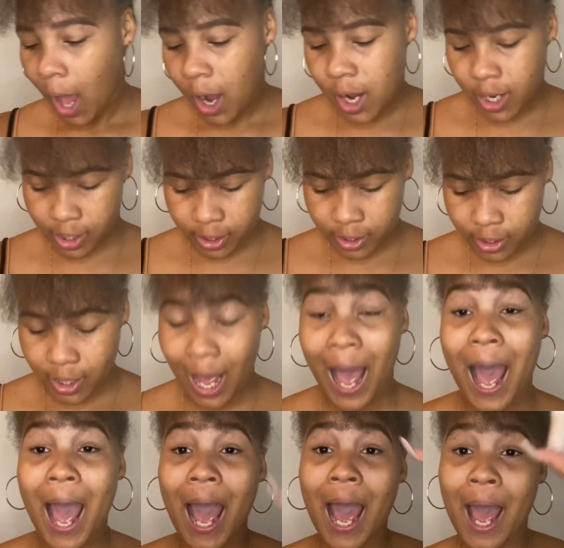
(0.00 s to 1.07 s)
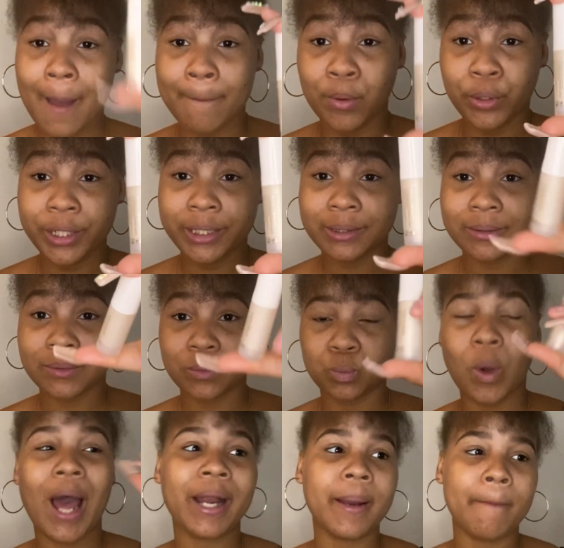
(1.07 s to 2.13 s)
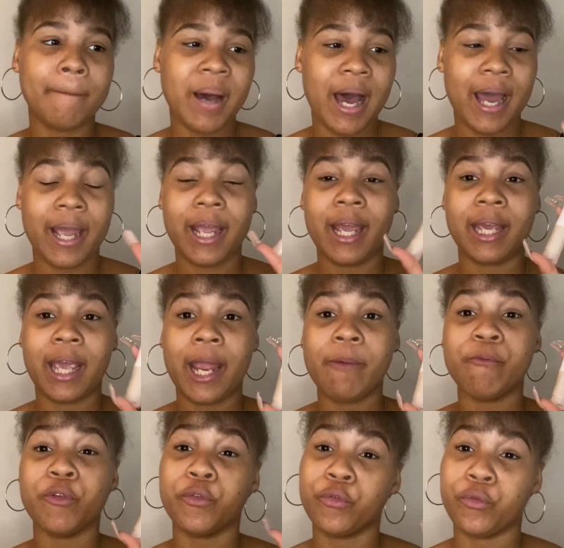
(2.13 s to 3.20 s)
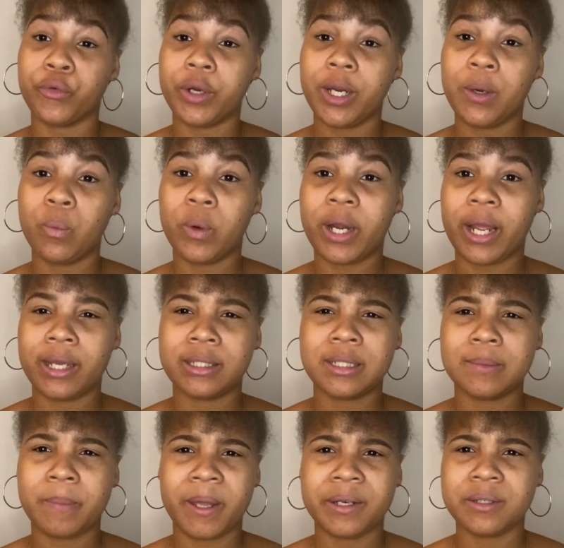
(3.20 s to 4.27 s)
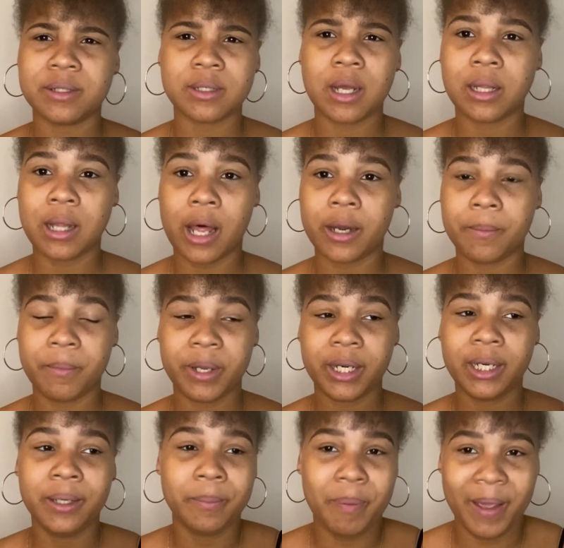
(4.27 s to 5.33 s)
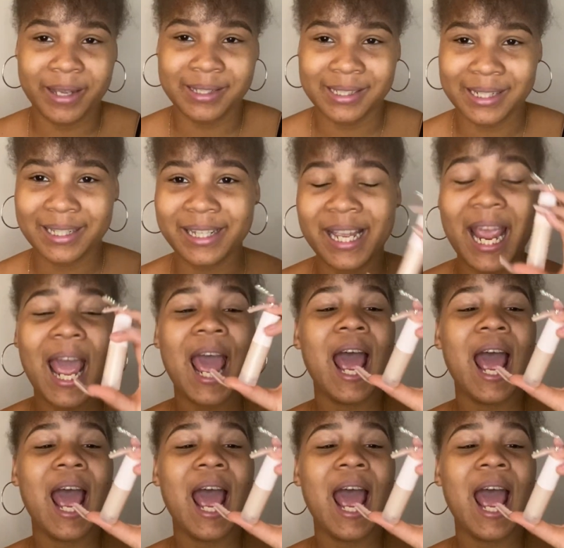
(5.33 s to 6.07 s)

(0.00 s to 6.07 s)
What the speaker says: I bought well, I didn't buy it. It came for free when I spent a lot of money, basically.